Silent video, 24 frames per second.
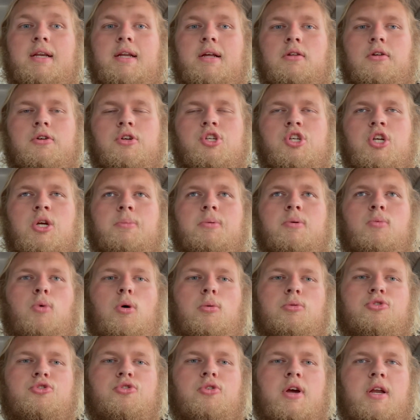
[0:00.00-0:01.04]
dealership and
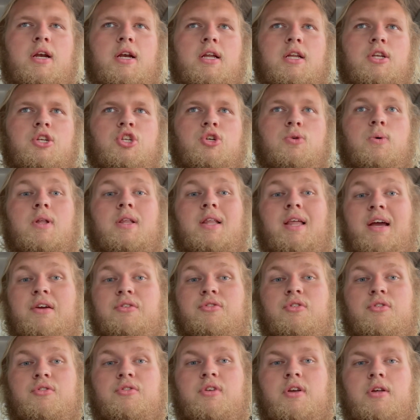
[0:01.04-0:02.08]
one was traded into a
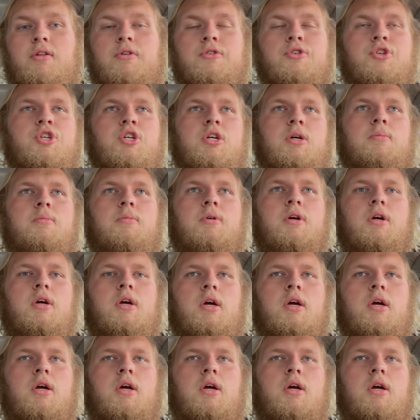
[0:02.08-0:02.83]
Lexus dealership.